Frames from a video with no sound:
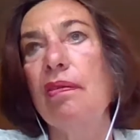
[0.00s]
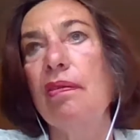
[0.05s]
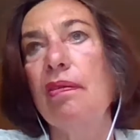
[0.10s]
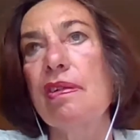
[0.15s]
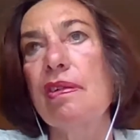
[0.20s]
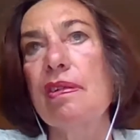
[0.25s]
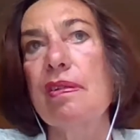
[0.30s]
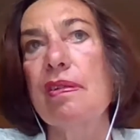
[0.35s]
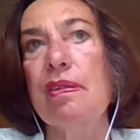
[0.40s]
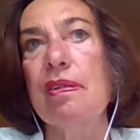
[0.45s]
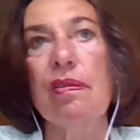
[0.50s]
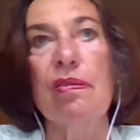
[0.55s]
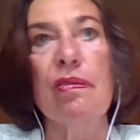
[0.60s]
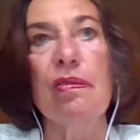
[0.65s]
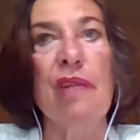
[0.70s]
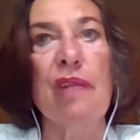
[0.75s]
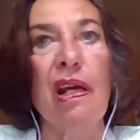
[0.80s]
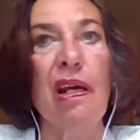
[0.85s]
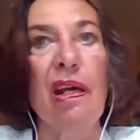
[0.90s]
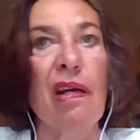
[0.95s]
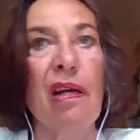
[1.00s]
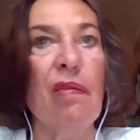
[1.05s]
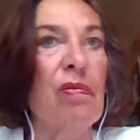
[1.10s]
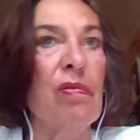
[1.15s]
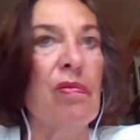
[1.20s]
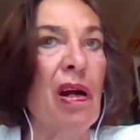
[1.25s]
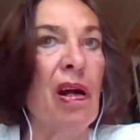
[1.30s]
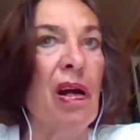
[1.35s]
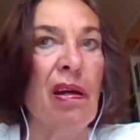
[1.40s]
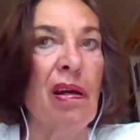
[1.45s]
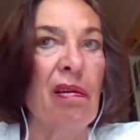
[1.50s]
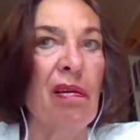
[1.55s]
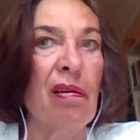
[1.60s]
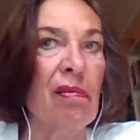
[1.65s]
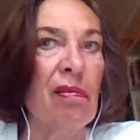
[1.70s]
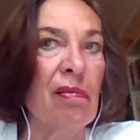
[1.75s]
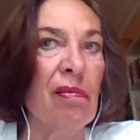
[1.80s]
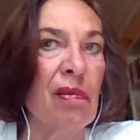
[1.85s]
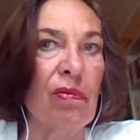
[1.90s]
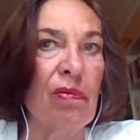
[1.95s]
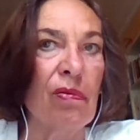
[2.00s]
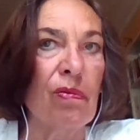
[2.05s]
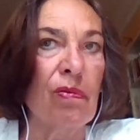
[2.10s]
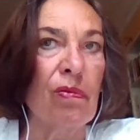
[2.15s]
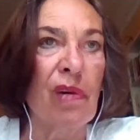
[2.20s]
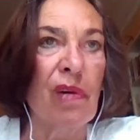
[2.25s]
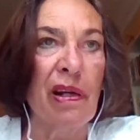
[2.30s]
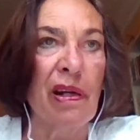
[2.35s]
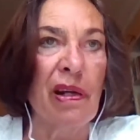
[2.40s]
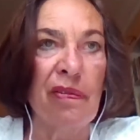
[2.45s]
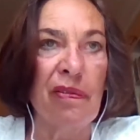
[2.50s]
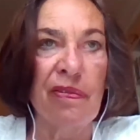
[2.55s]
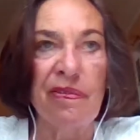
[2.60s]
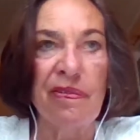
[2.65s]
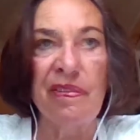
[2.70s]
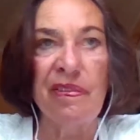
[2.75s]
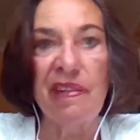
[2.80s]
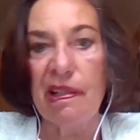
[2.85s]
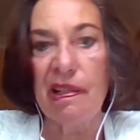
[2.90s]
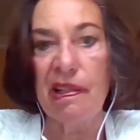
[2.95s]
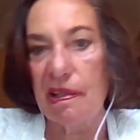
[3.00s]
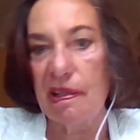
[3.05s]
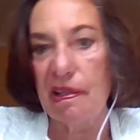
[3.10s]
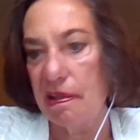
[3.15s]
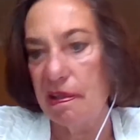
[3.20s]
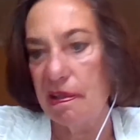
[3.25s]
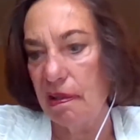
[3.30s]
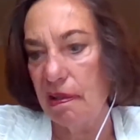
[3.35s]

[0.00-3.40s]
Just to take one field,